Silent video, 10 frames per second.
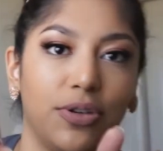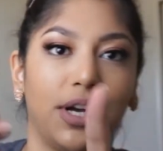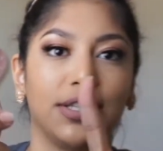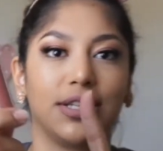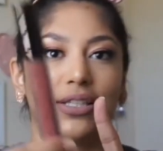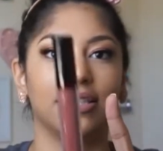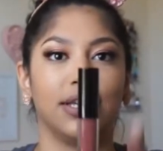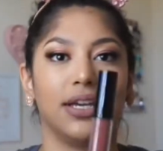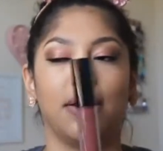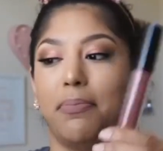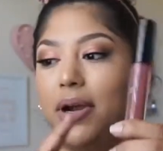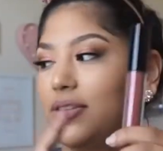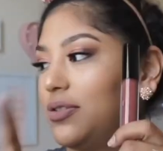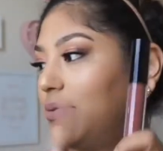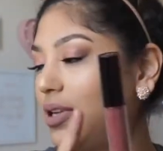so you guys can see
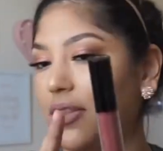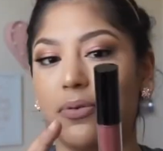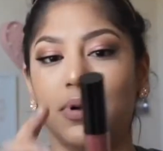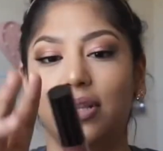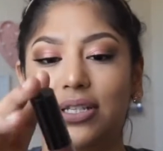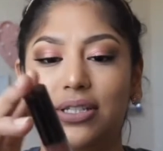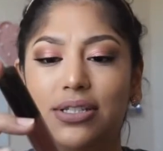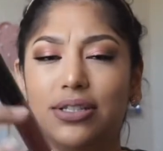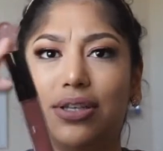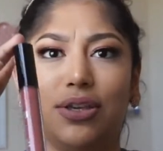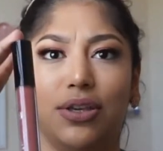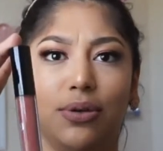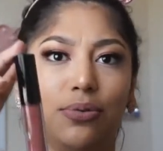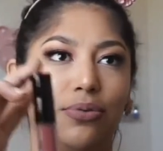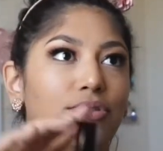compared to another one. This is
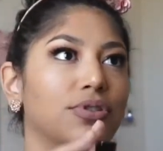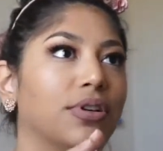huge.